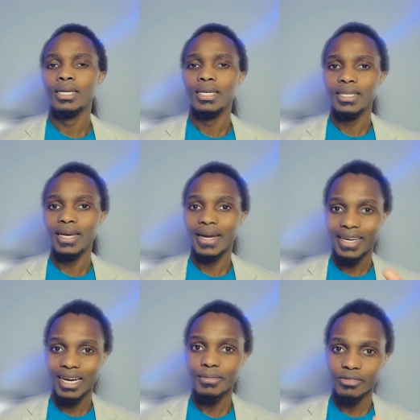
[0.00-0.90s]
that
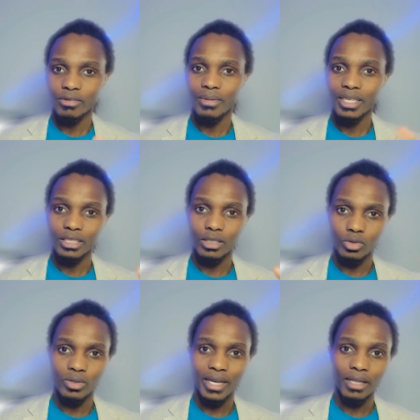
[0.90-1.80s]
comes from listening
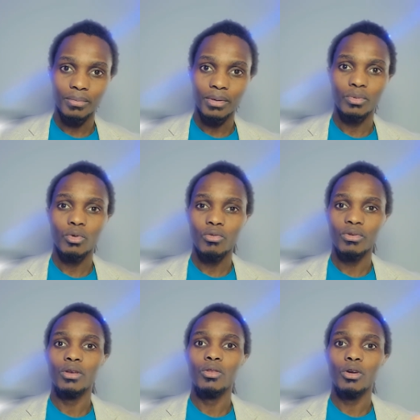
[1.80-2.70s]
to the other people over
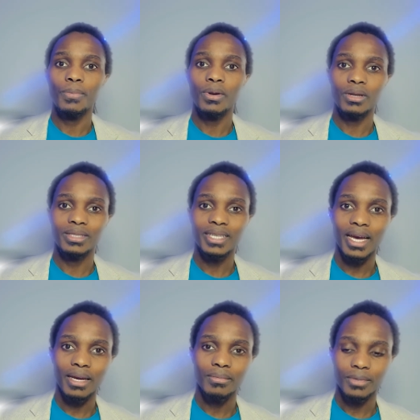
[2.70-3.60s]
a long period of time.